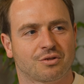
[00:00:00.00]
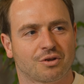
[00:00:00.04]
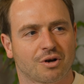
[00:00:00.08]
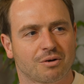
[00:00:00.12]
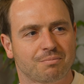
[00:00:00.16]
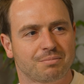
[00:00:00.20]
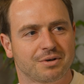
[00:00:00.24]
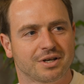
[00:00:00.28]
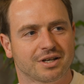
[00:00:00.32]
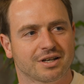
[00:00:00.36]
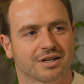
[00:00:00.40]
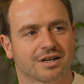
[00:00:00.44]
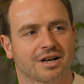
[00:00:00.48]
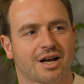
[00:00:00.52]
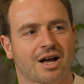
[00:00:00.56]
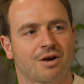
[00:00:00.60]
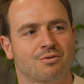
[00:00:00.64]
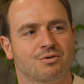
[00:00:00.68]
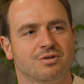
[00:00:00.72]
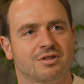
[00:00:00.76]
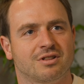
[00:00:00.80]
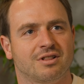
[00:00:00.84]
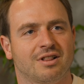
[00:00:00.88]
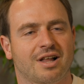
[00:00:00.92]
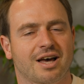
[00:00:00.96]
topic,
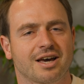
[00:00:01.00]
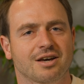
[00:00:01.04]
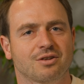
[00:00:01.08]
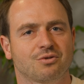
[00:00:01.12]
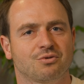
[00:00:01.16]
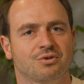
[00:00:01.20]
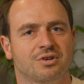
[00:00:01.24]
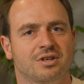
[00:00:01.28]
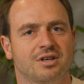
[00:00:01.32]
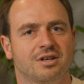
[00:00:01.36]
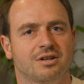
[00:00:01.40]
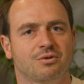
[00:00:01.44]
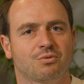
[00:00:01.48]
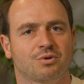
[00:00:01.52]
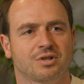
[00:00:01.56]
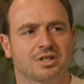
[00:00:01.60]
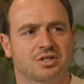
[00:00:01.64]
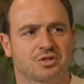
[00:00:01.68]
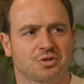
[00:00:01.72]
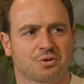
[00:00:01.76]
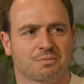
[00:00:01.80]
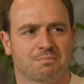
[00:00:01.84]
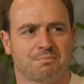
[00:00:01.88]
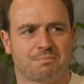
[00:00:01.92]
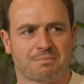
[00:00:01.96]
I would like to hear
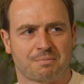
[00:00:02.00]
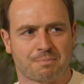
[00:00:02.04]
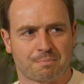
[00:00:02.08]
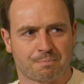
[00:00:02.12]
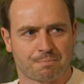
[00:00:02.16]
what is your